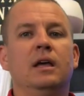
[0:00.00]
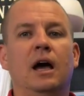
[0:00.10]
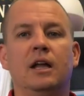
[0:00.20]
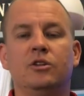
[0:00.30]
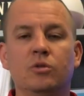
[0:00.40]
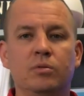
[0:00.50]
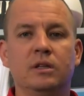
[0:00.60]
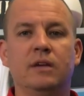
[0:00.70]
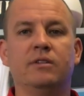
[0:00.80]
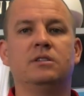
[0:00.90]
I do
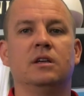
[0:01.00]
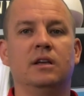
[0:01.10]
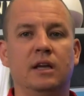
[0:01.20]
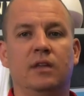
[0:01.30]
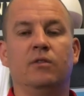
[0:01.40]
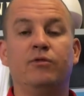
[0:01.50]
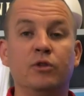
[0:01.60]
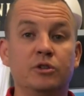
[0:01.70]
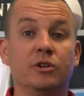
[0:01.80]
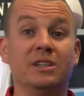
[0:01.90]
believe the
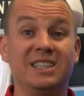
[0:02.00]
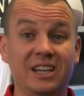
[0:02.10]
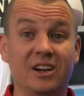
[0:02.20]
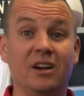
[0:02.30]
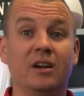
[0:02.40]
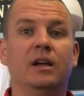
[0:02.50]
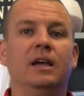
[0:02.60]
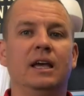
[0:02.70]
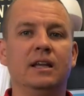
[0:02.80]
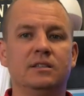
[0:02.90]
future is here.
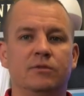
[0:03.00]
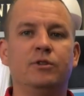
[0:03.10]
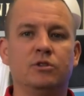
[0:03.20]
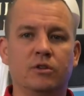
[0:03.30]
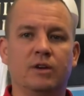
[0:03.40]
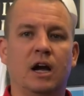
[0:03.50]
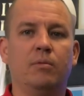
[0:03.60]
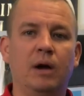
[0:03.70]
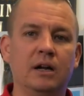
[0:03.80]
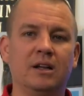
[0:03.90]
It is the future of
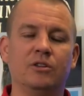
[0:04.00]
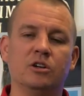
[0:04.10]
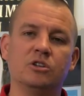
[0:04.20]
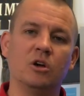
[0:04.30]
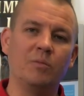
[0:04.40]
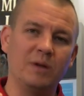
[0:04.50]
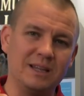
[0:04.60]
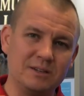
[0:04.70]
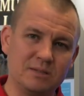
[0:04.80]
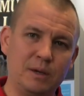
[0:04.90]
chiropractic, and there are so
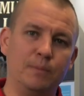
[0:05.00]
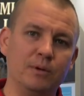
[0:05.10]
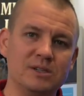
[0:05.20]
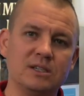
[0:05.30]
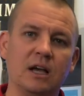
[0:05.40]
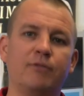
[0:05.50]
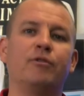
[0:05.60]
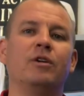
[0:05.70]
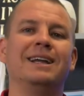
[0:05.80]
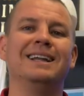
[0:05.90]
many people
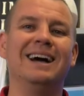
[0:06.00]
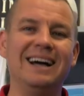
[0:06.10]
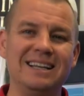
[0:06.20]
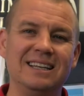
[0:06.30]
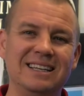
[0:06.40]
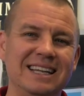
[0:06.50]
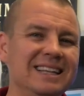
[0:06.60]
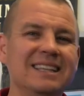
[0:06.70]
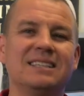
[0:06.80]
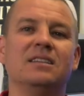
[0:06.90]
suffering
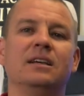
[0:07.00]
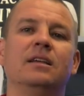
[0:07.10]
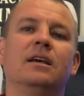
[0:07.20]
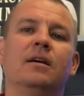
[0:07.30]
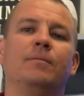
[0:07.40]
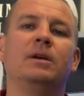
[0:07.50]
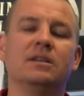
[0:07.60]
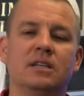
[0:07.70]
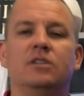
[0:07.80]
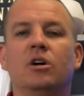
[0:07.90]
needlessly
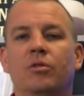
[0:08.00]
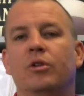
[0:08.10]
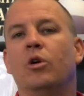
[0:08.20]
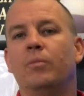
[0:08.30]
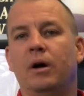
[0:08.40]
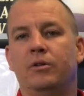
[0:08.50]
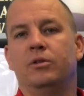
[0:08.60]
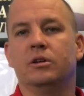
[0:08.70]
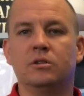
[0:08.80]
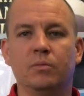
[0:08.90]
because they don't know about
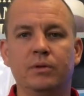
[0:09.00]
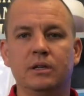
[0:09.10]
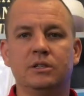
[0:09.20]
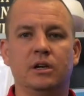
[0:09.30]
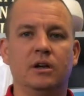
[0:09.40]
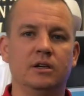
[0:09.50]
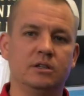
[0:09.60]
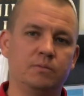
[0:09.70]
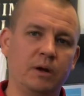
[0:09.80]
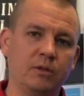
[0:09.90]
NUCA. So please
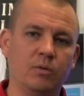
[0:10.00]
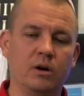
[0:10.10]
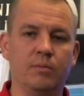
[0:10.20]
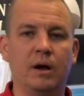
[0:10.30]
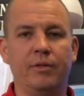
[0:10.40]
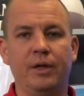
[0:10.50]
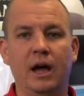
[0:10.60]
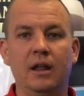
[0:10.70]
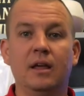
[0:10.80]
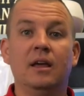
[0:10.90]
spread the word about
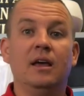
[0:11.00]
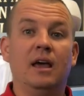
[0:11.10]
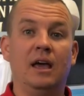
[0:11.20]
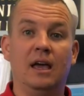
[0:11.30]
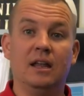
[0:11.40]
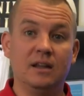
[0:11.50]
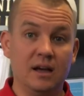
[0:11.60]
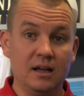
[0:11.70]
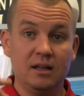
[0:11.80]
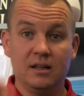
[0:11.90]
that. And
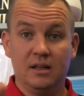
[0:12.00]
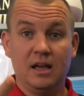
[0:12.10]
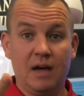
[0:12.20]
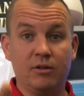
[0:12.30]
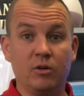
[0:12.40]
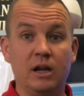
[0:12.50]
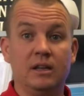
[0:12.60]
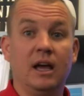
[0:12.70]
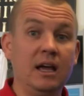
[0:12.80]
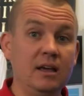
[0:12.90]
have a great
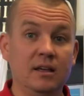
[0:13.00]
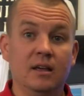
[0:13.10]
day.